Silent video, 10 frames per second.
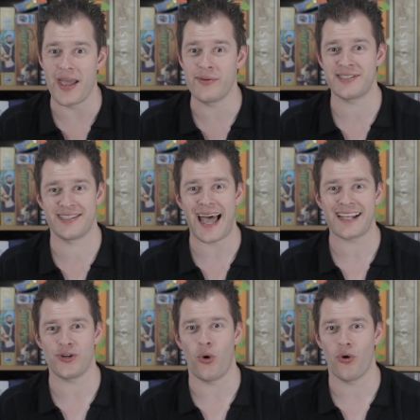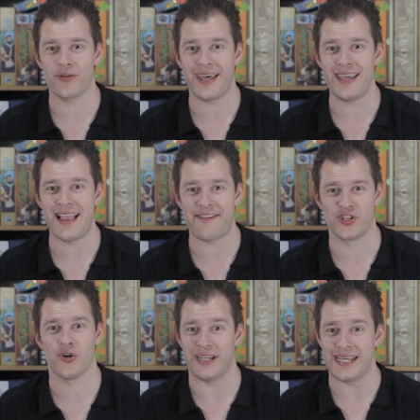it was that or they left
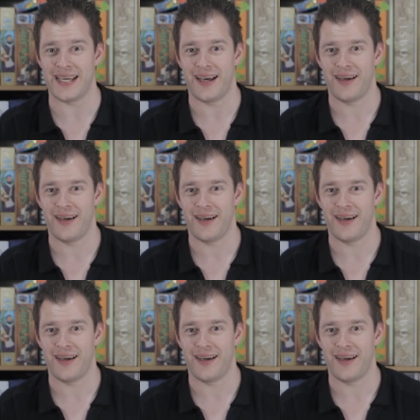early.